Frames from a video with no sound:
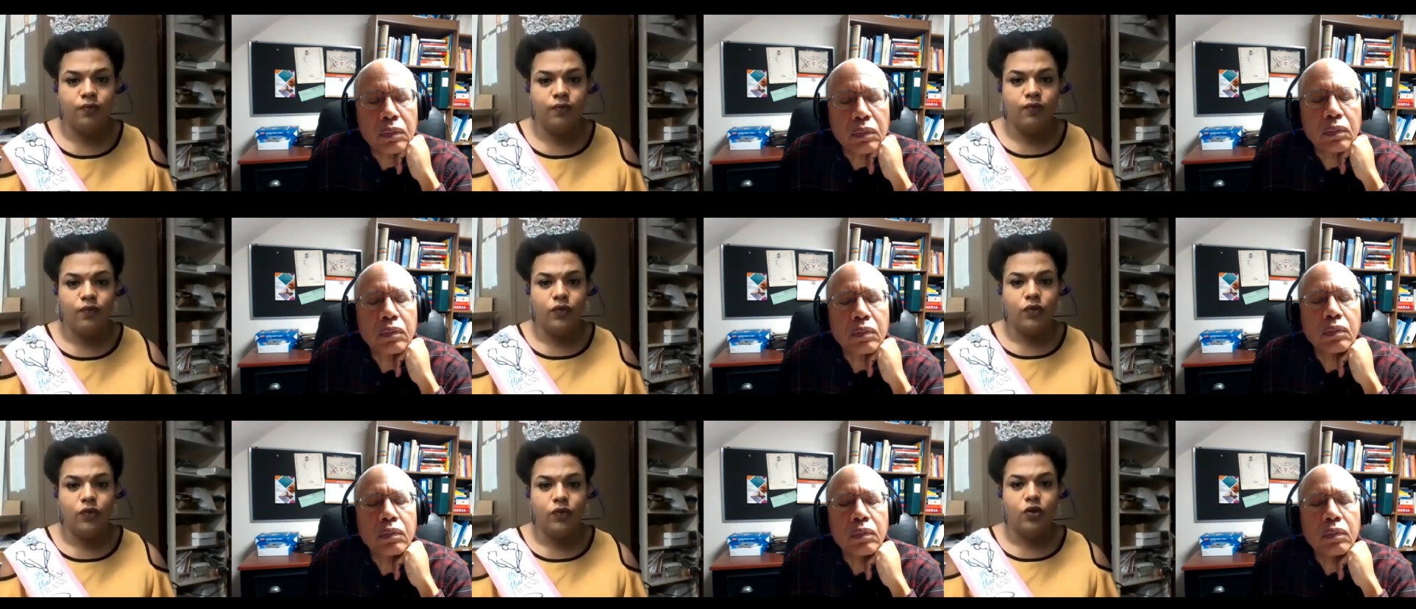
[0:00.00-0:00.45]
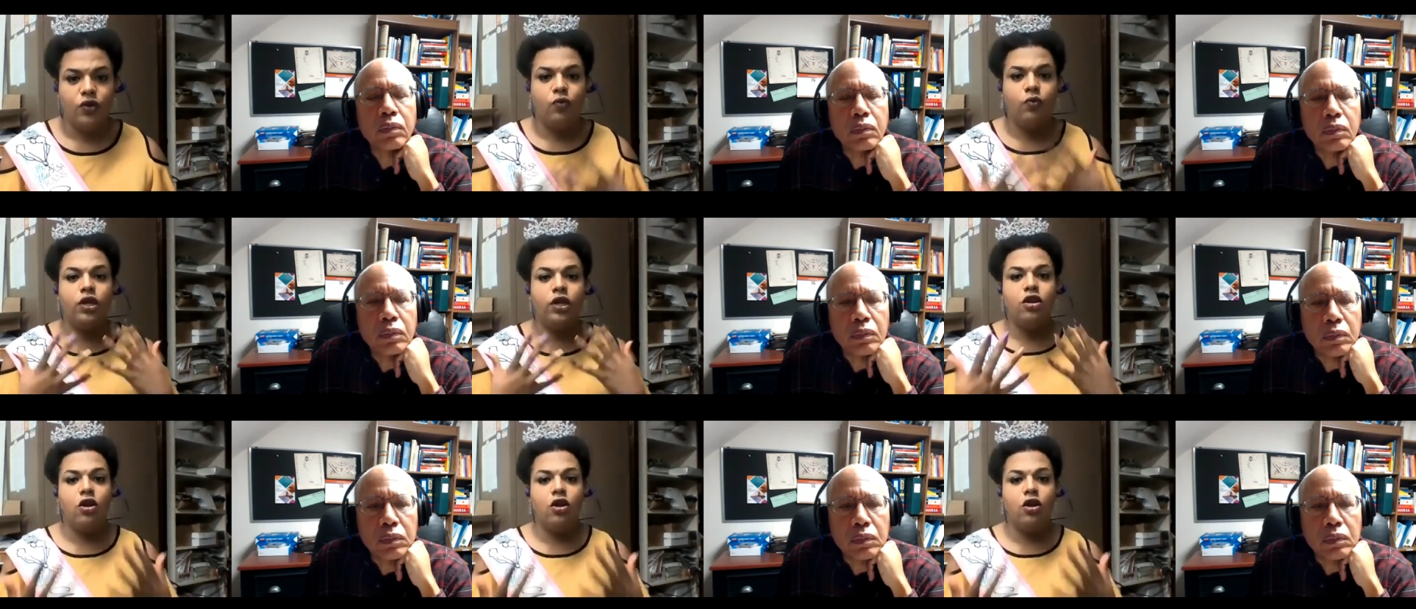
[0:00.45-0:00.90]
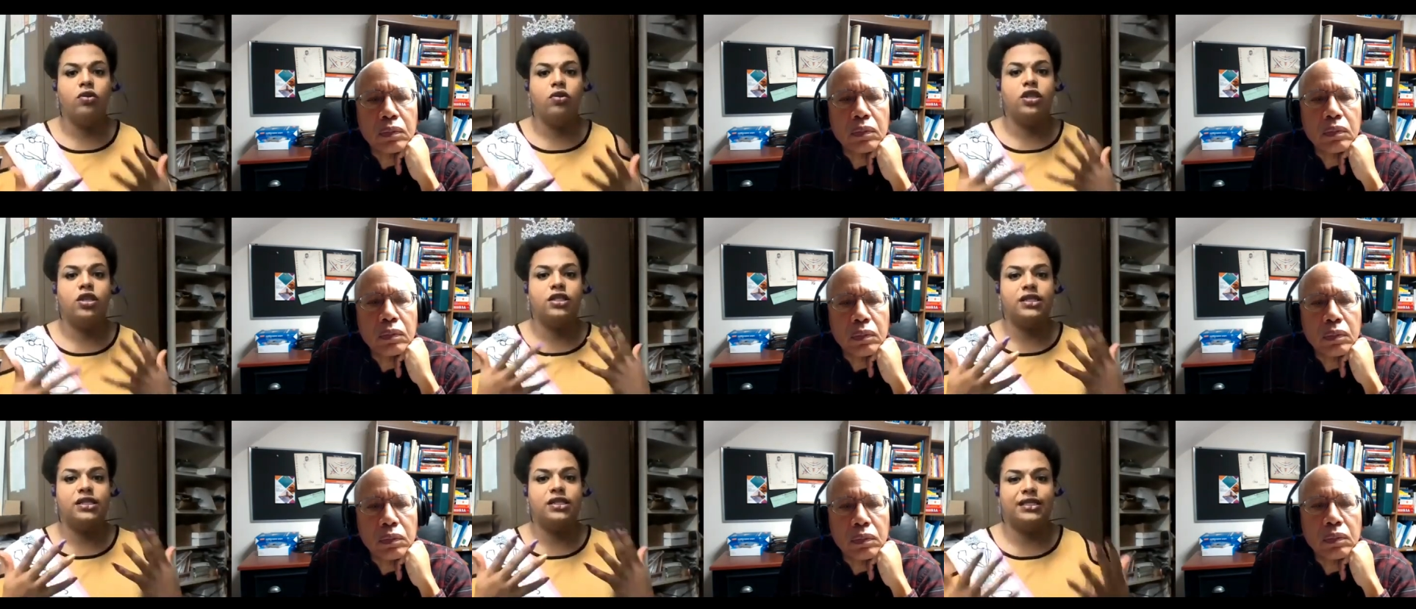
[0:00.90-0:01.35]
Speaker 1: We know that
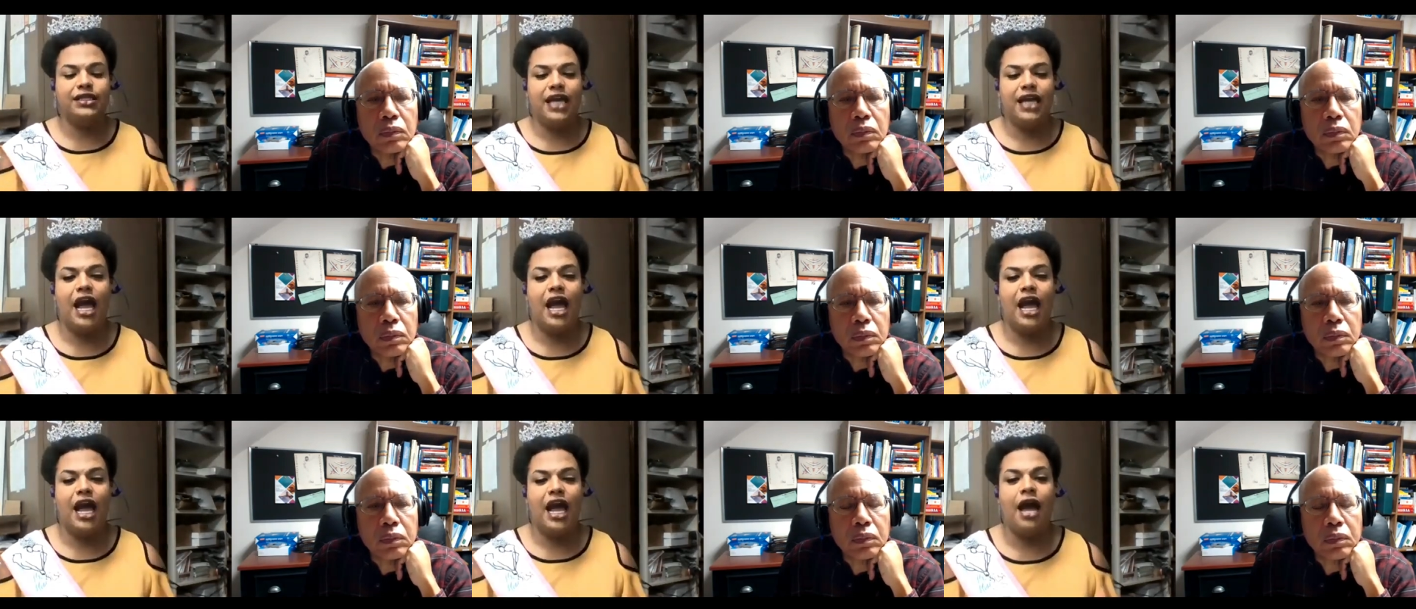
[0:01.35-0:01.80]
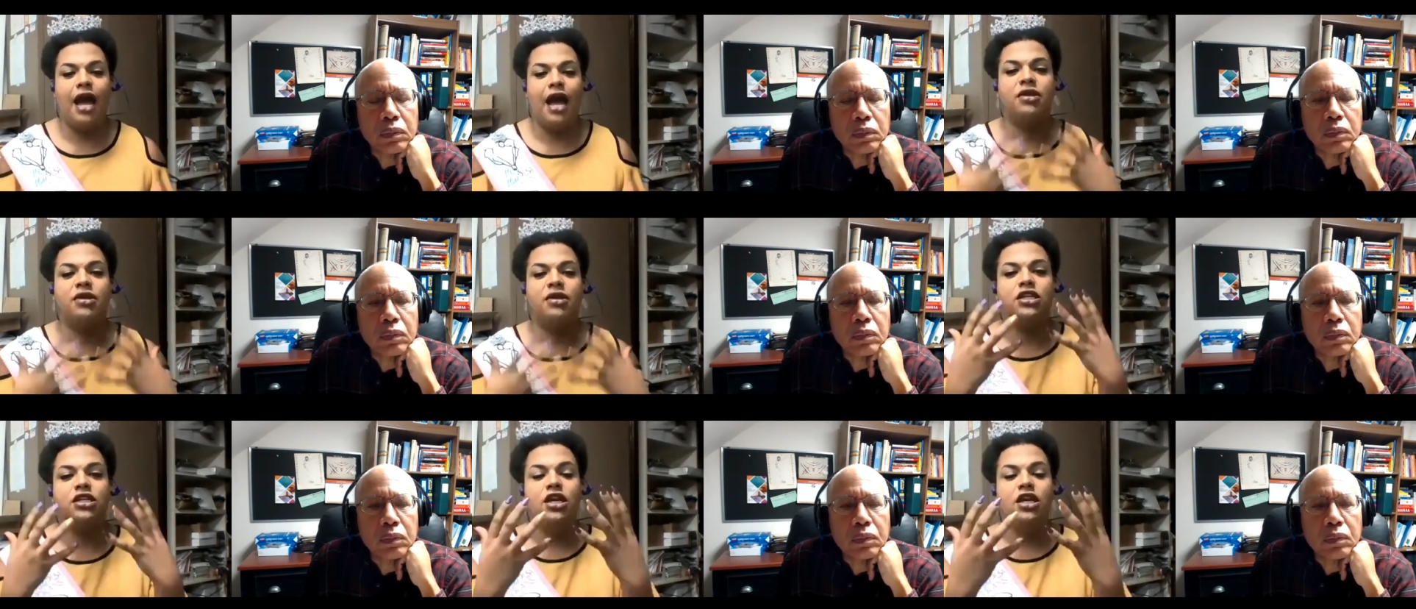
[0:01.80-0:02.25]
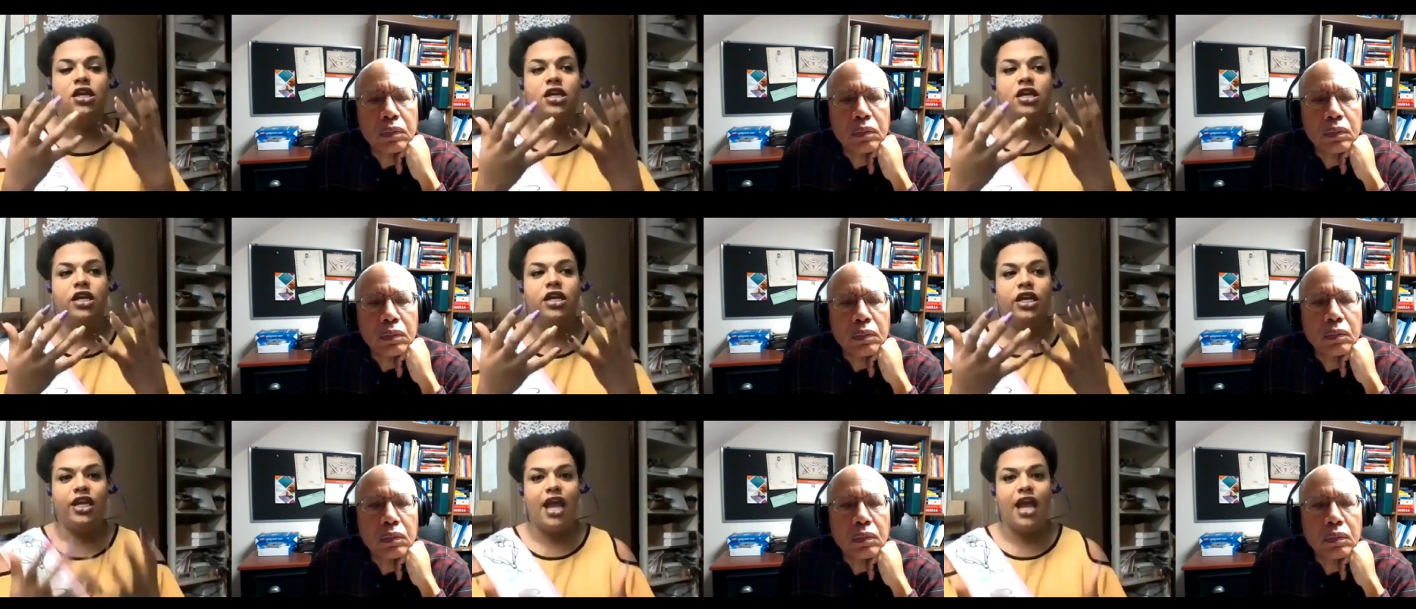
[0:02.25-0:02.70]
this has happened
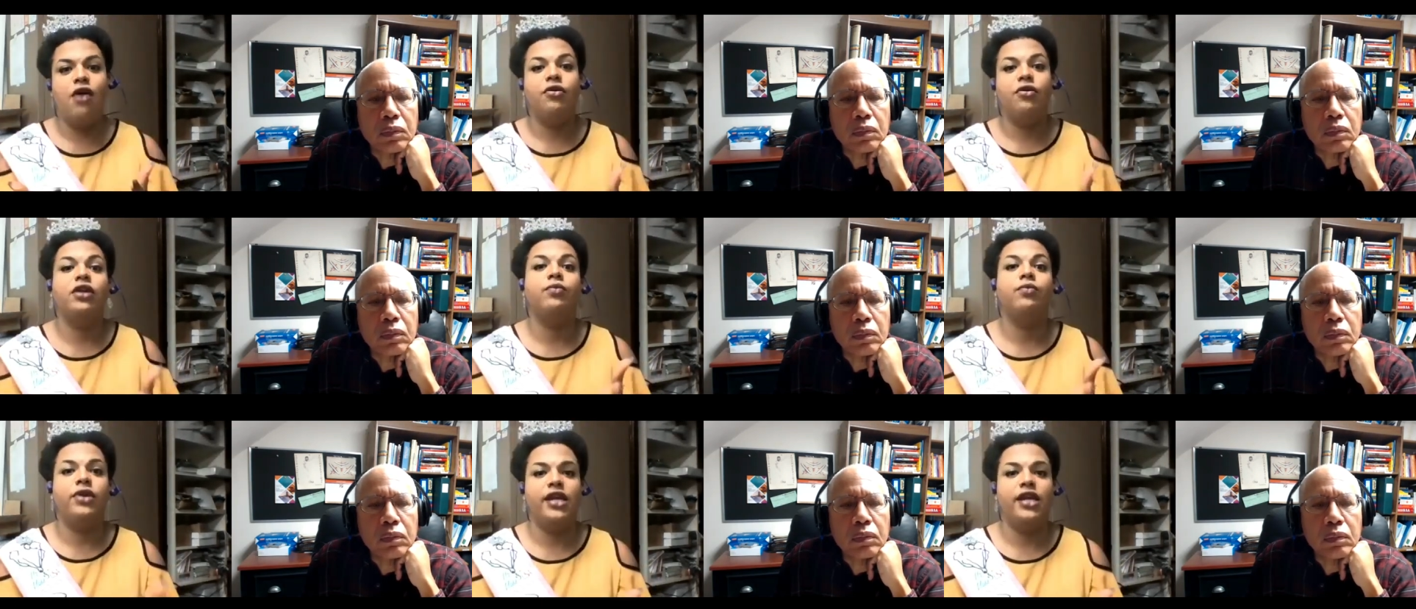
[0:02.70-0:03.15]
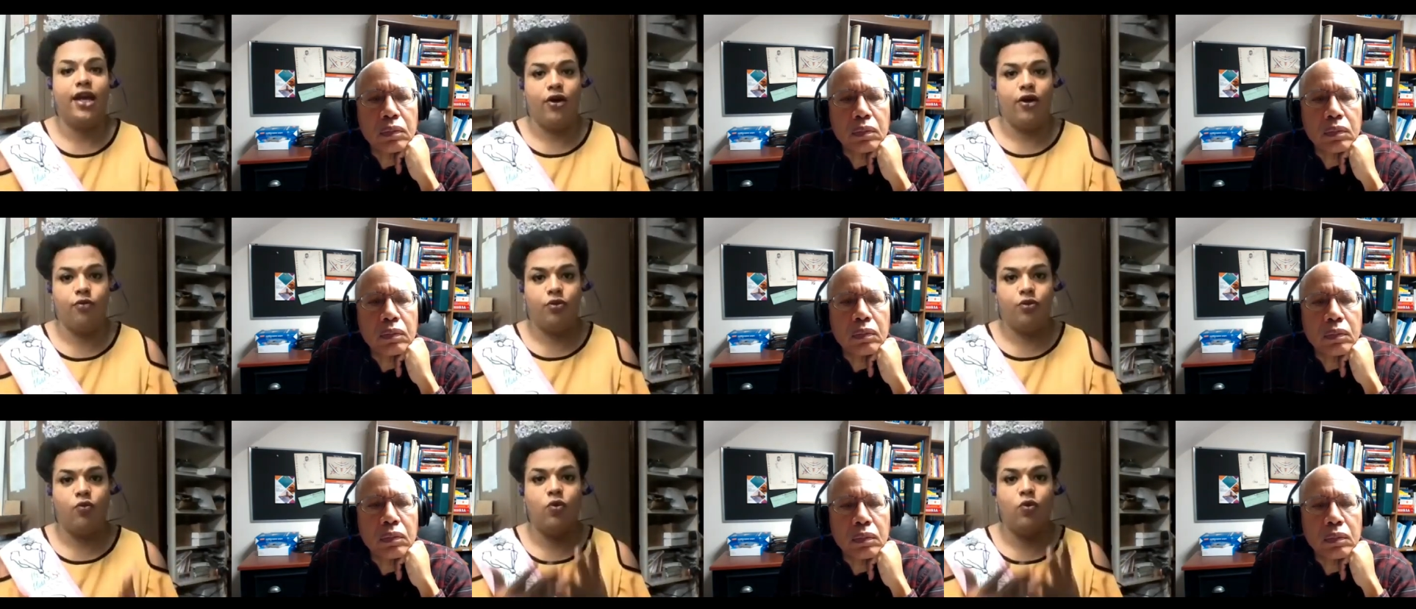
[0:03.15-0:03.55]
how can we help? What